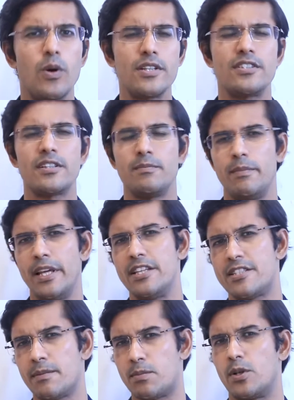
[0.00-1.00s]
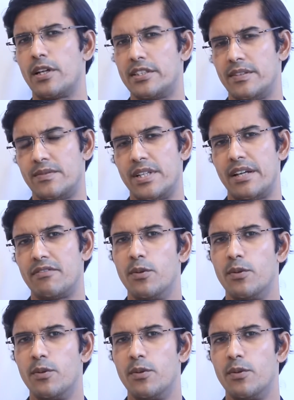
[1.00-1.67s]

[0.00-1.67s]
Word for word: What does it mean, a productive day?